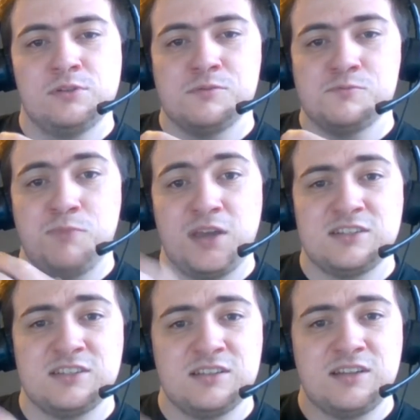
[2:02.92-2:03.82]
make it
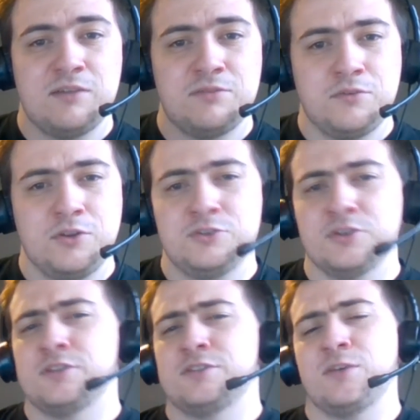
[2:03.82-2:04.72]
to the top
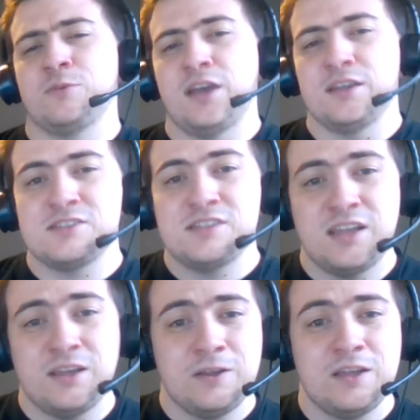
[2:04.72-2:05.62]
500, so that way I
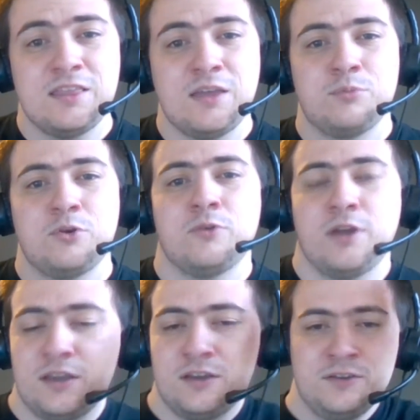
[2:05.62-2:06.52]
stay in that pro
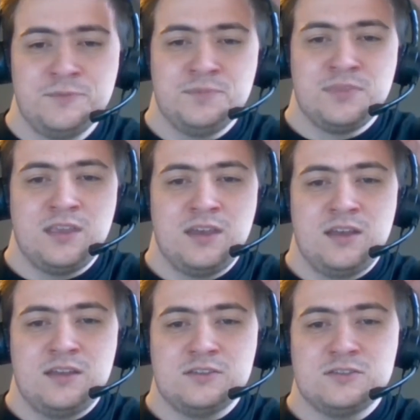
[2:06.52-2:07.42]
rank.
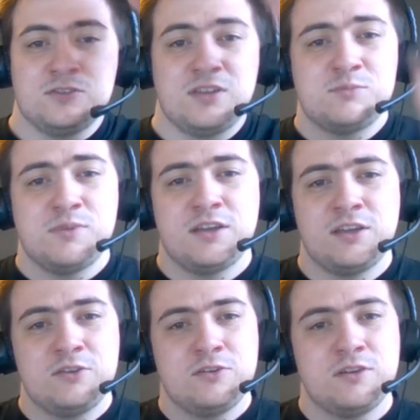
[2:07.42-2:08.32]
So that's my
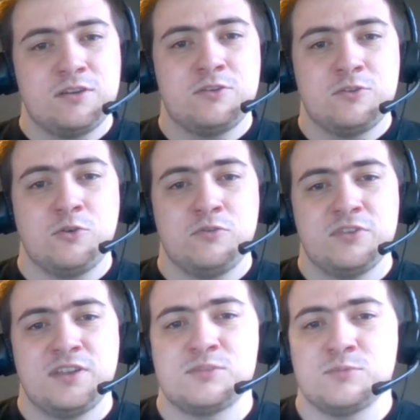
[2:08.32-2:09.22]
goal for
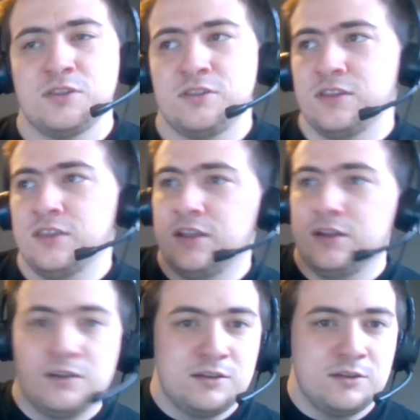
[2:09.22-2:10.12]
this month, and
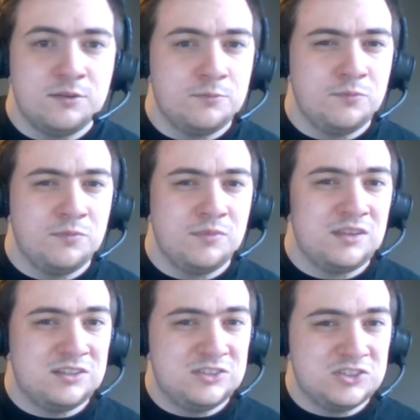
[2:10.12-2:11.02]
then
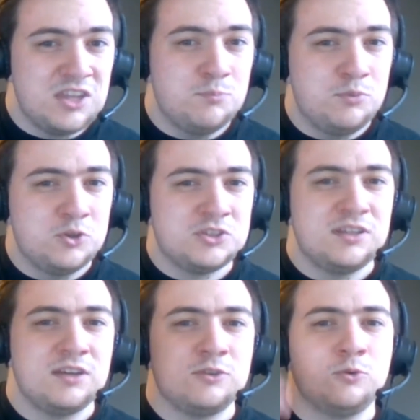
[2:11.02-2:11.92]
just keep pushing
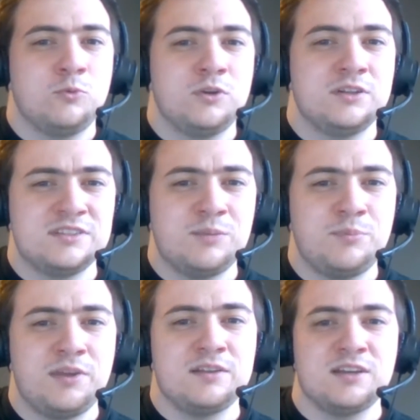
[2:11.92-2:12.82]
that goal one step
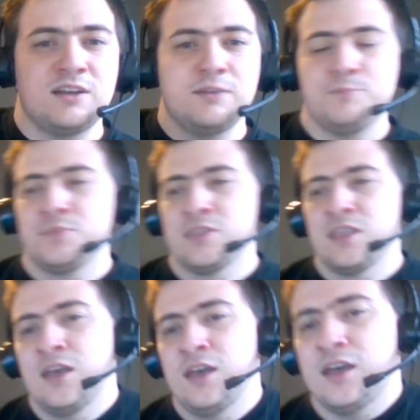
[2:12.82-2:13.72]
at a time.
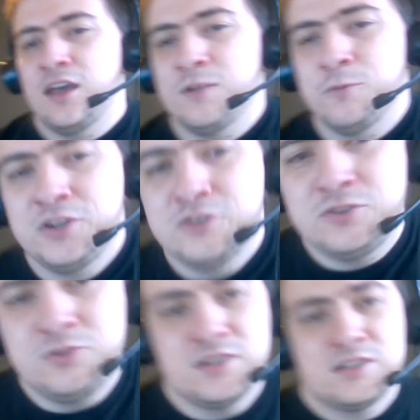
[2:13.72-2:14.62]
And when you
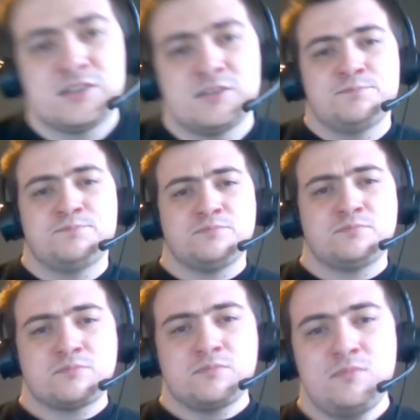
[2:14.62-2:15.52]
do this,
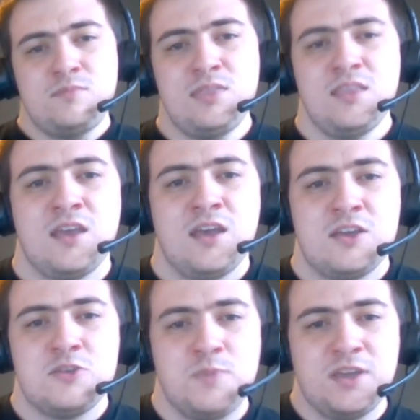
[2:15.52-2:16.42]

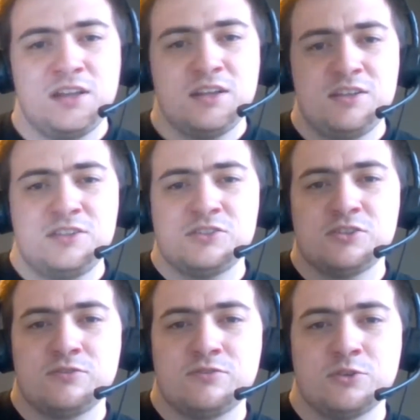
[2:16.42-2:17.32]
you make it
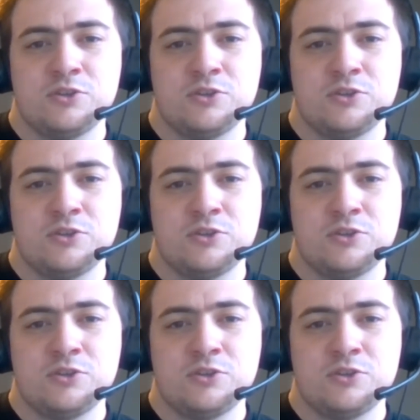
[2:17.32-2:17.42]
easier for